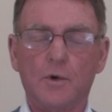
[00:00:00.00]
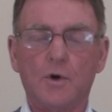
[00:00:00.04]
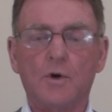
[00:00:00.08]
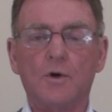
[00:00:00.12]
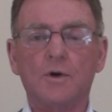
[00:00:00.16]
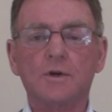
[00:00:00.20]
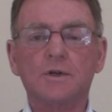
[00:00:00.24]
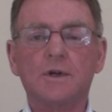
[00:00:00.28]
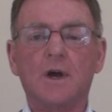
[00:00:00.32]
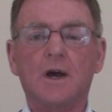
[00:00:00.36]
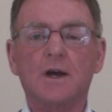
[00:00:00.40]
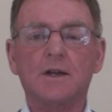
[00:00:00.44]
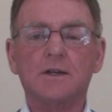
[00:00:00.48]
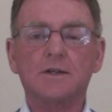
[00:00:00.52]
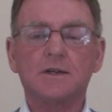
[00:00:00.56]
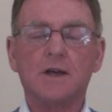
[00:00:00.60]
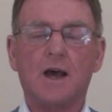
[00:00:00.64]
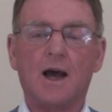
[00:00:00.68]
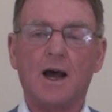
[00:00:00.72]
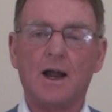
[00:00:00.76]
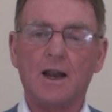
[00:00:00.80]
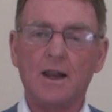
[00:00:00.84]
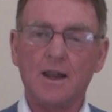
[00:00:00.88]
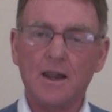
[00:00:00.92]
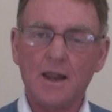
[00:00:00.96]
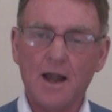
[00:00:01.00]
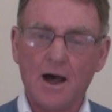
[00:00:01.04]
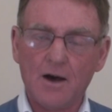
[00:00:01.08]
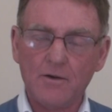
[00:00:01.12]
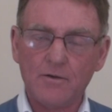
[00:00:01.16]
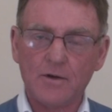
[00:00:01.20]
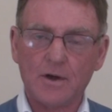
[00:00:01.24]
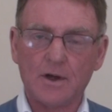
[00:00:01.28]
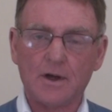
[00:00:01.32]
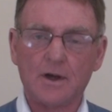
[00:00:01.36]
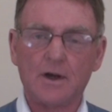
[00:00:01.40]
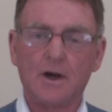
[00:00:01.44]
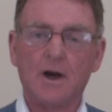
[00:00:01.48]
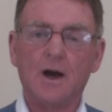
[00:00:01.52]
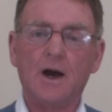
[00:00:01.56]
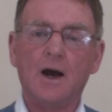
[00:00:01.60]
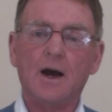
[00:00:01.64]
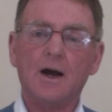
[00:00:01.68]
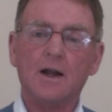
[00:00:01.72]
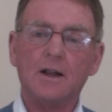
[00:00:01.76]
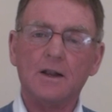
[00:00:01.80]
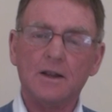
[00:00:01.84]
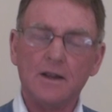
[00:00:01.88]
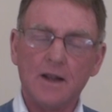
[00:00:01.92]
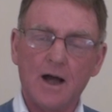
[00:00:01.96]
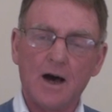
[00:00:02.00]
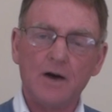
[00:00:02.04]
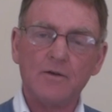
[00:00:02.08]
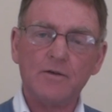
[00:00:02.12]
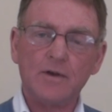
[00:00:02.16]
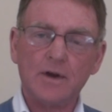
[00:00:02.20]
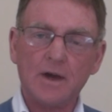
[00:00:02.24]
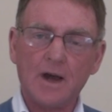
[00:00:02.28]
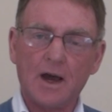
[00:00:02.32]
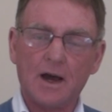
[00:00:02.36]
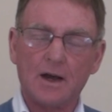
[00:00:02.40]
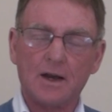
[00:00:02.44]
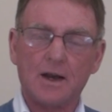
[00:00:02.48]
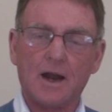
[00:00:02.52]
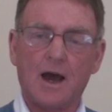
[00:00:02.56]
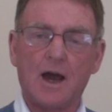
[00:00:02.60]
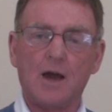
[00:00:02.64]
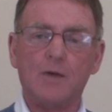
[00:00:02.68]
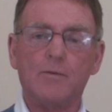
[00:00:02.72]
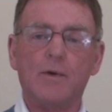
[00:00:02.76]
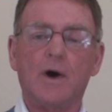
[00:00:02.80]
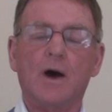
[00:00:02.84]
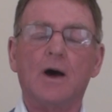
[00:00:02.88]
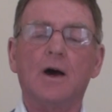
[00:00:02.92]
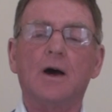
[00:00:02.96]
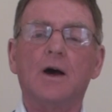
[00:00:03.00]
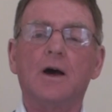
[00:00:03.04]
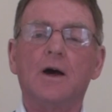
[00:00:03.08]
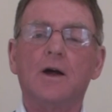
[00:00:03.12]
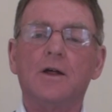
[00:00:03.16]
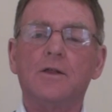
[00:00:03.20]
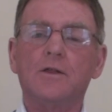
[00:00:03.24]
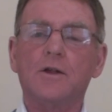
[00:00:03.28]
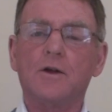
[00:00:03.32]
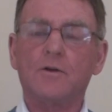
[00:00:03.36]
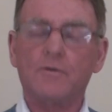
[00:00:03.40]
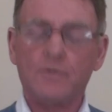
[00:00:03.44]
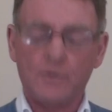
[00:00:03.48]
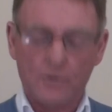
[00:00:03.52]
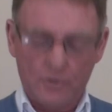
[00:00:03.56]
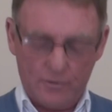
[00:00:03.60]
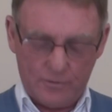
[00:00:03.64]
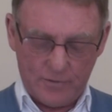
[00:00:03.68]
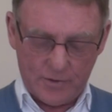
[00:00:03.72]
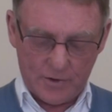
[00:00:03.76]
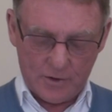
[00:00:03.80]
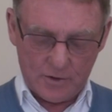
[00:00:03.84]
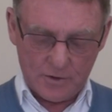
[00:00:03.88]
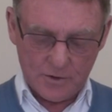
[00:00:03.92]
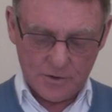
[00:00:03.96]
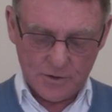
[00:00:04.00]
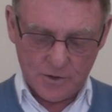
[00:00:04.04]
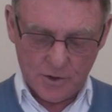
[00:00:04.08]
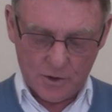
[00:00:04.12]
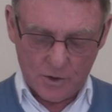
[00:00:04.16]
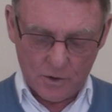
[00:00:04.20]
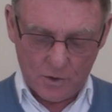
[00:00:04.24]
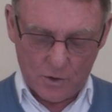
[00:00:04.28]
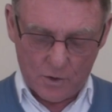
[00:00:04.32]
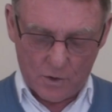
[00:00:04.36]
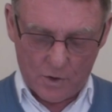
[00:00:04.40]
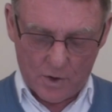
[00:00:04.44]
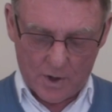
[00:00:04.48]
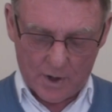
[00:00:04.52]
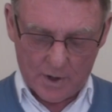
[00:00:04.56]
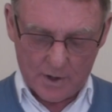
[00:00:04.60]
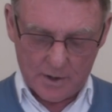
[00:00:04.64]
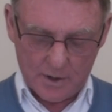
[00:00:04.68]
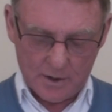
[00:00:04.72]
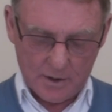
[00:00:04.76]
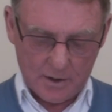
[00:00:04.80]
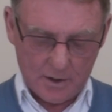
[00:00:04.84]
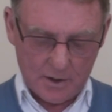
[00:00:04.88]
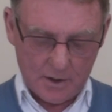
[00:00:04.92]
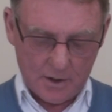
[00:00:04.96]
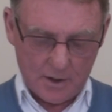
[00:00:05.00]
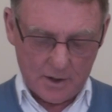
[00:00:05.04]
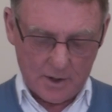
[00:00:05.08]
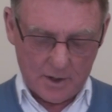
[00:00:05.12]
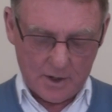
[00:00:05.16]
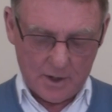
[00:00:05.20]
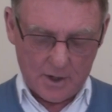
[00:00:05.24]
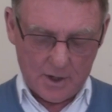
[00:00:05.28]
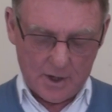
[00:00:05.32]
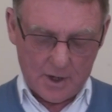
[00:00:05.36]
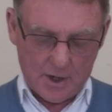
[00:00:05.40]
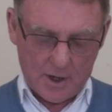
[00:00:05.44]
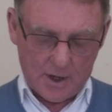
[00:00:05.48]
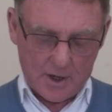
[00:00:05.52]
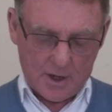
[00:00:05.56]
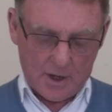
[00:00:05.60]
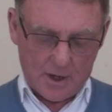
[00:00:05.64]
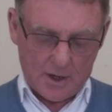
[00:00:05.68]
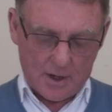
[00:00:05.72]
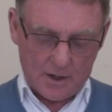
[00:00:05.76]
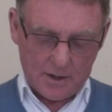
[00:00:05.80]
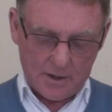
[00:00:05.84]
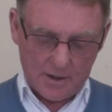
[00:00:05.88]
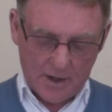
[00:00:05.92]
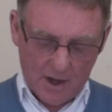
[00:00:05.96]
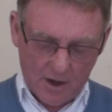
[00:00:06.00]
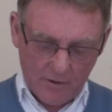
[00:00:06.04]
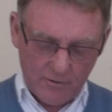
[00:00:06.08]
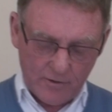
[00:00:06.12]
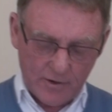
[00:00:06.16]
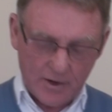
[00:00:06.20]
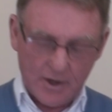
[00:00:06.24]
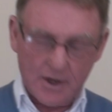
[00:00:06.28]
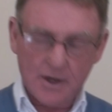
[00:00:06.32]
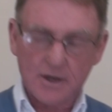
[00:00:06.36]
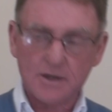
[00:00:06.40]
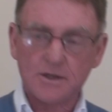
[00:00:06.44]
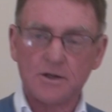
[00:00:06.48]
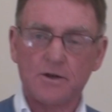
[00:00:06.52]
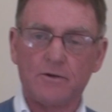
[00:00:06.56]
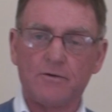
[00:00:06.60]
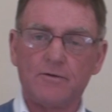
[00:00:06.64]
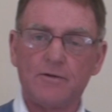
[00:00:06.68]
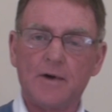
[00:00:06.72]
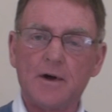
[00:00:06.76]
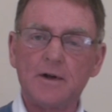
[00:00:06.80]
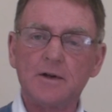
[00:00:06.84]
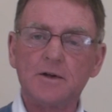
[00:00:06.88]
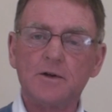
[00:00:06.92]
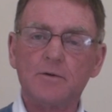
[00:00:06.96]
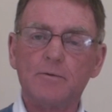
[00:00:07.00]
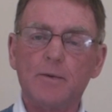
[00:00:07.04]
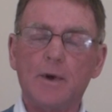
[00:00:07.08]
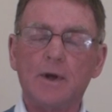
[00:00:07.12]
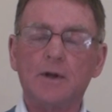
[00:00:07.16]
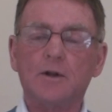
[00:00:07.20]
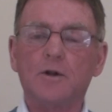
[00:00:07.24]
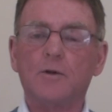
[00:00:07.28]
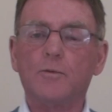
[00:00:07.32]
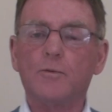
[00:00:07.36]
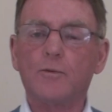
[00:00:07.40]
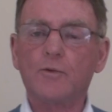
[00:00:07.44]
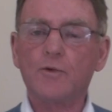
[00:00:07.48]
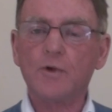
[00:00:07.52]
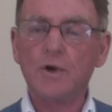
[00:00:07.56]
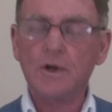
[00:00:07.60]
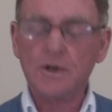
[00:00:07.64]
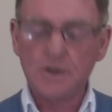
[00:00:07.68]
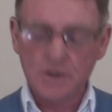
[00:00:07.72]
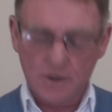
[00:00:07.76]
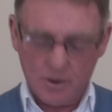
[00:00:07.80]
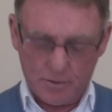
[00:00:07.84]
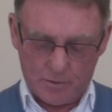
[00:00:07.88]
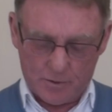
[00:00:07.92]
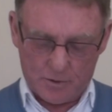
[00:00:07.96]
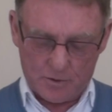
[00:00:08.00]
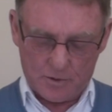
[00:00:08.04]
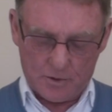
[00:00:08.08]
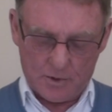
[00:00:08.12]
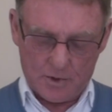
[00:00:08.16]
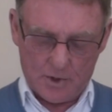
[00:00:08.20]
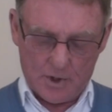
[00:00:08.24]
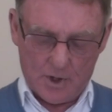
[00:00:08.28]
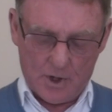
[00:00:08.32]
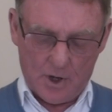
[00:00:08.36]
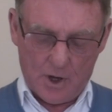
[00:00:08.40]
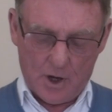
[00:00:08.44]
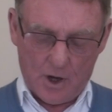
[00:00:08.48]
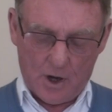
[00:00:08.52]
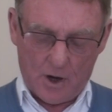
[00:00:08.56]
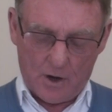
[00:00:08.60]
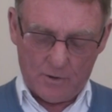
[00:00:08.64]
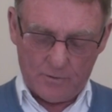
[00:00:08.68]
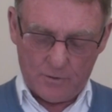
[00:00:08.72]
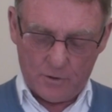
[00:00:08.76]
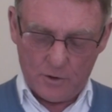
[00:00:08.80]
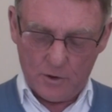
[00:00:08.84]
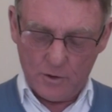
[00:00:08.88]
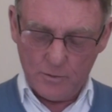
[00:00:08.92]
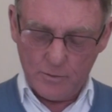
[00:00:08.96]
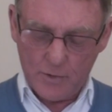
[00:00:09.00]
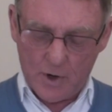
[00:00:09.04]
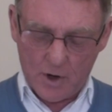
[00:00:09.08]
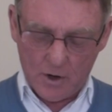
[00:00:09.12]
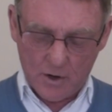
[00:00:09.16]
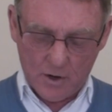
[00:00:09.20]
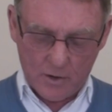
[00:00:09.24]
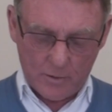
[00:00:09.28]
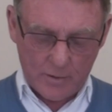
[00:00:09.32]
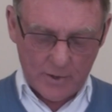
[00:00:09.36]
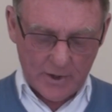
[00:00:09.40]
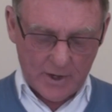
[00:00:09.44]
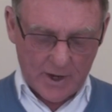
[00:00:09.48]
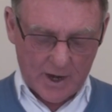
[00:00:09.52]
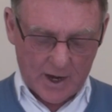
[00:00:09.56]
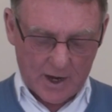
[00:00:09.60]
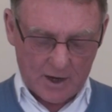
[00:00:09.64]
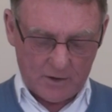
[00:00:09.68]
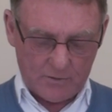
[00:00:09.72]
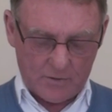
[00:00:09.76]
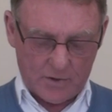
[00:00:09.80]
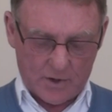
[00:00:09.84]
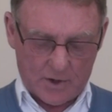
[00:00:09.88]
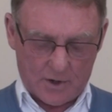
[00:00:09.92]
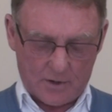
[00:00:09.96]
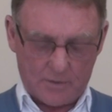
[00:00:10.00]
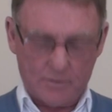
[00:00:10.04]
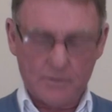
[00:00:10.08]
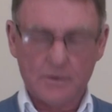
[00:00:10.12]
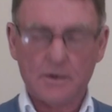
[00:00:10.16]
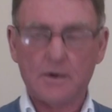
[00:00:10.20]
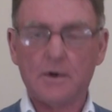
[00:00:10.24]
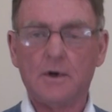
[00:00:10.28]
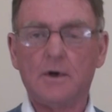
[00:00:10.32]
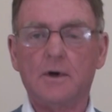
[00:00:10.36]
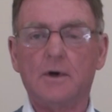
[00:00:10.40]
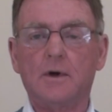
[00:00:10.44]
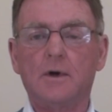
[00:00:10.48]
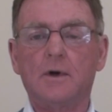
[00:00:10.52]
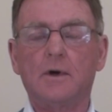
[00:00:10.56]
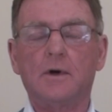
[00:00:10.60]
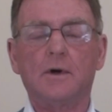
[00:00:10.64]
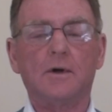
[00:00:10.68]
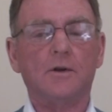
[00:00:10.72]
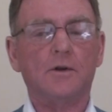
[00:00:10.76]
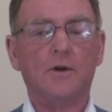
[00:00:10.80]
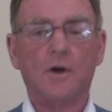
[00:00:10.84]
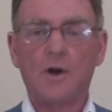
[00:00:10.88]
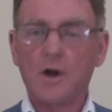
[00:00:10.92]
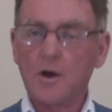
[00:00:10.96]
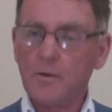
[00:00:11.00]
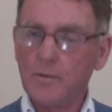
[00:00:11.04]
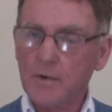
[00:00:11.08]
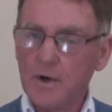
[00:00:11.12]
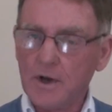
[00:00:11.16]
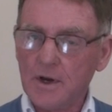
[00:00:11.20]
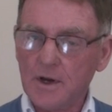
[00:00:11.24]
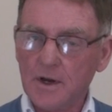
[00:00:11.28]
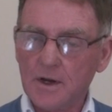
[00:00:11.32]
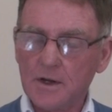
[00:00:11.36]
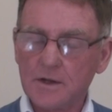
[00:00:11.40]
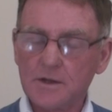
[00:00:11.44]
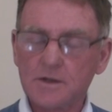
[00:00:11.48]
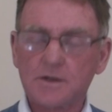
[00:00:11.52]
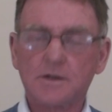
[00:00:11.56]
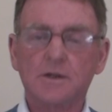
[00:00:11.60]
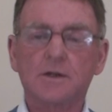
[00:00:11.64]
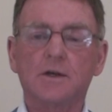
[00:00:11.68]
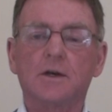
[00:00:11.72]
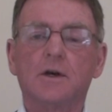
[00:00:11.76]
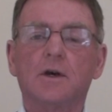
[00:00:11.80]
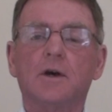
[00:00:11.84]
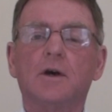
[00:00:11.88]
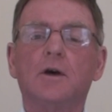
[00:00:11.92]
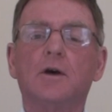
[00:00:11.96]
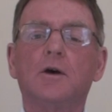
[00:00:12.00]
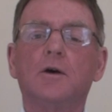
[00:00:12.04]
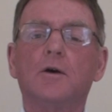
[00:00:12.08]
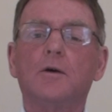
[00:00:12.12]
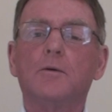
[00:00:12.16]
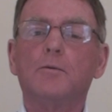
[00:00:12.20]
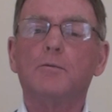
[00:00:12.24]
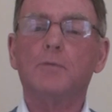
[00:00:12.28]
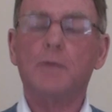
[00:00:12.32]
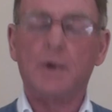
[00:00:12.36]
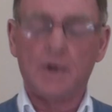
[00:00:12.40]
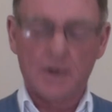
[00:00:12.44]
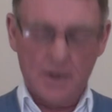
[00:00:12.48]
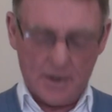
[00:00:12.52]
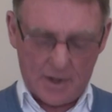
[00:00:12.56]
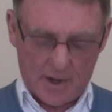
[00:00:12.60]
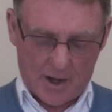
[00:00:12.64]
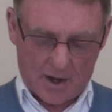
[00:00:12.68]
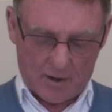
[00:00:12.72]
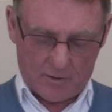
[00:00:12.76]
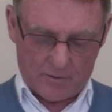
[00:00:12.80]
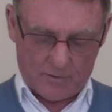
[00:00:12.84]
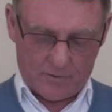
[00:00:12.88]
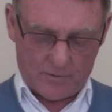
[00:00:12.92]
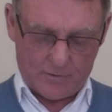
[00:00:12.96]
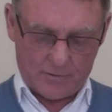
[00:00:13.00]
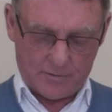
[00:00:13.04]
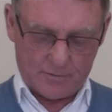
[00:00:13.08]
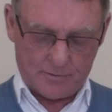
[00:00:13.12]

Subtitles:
Because it's our loving our neighbour that fulfills the law. Loving is the fundamental principle of all moral behaviour. Not obedience, but love.